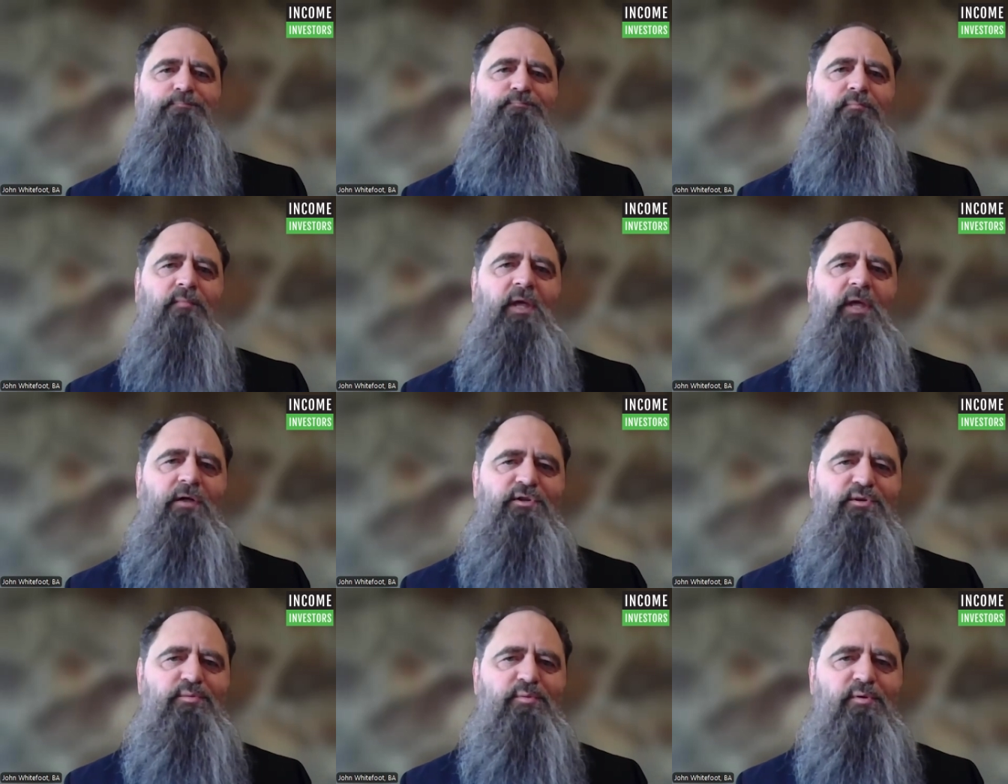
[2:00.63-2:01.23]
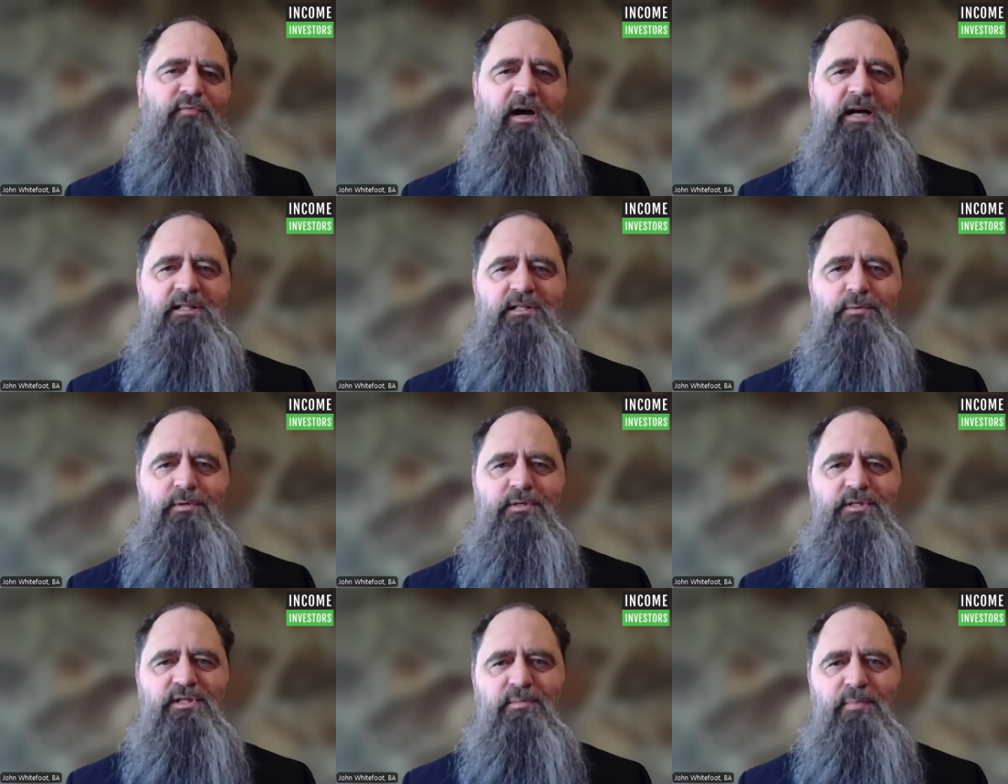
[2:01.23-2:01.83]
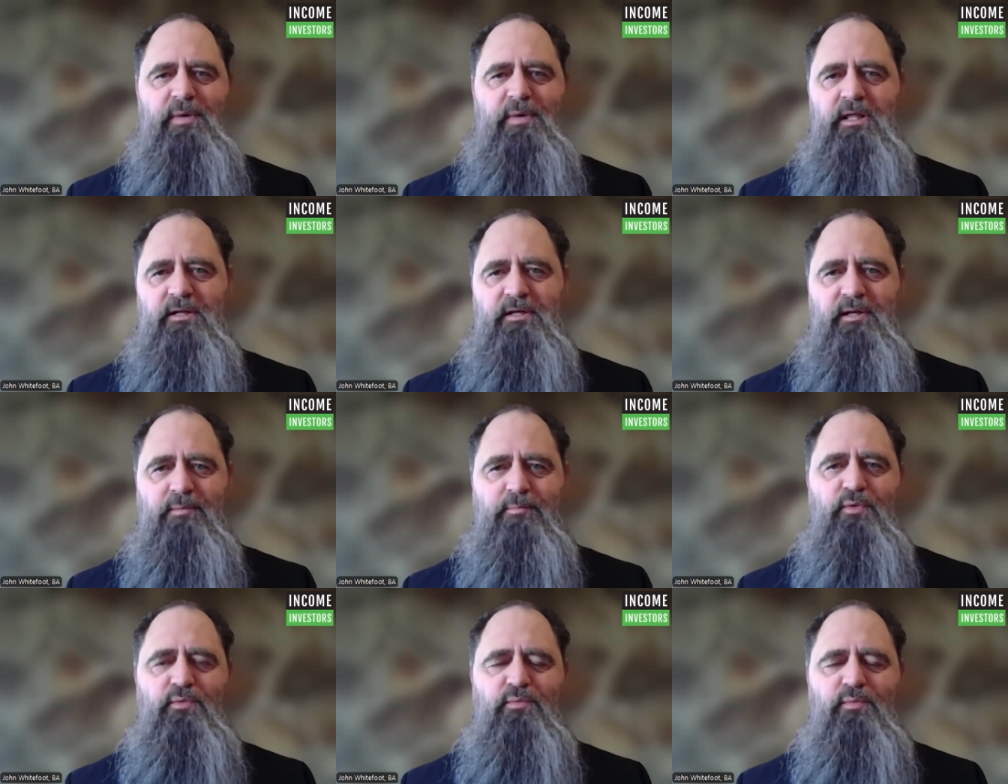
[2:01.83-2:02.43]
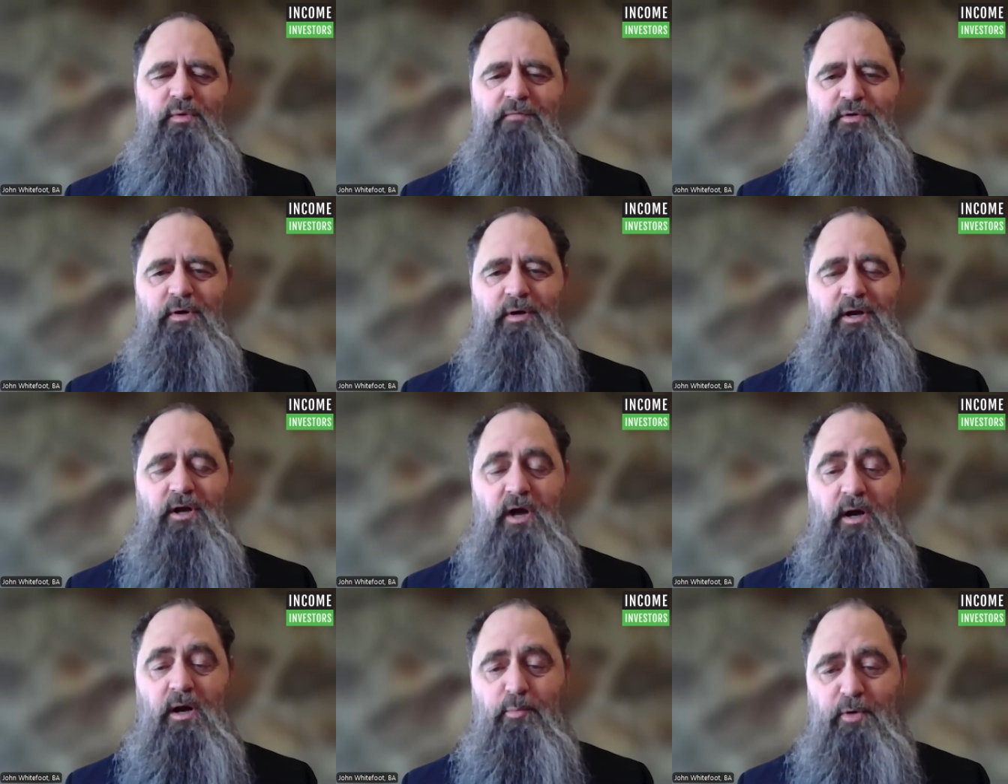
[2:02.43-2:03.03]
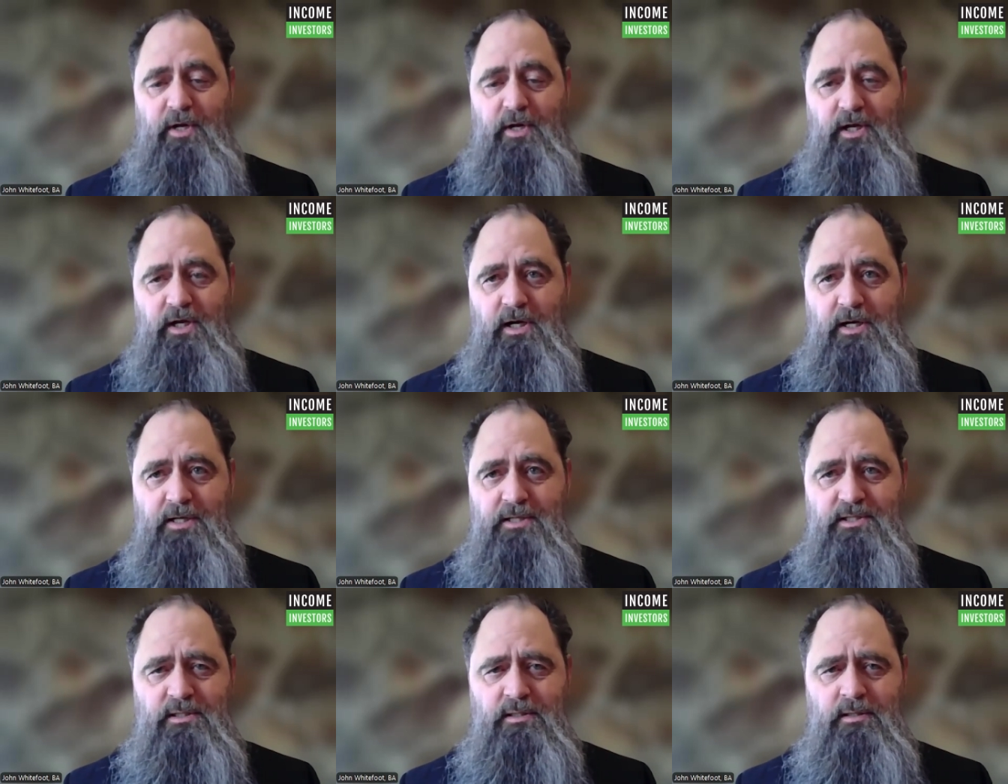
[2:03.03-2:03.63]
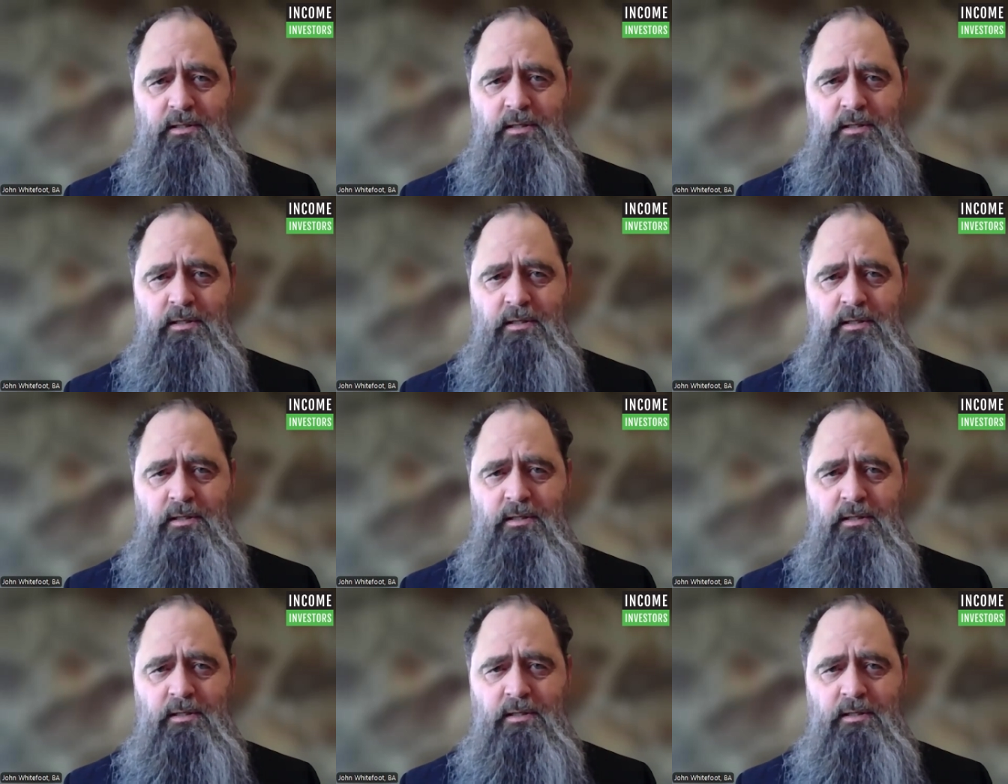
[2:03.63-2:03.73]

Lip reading: Now, this provides it with stability in both revenue and operating costs.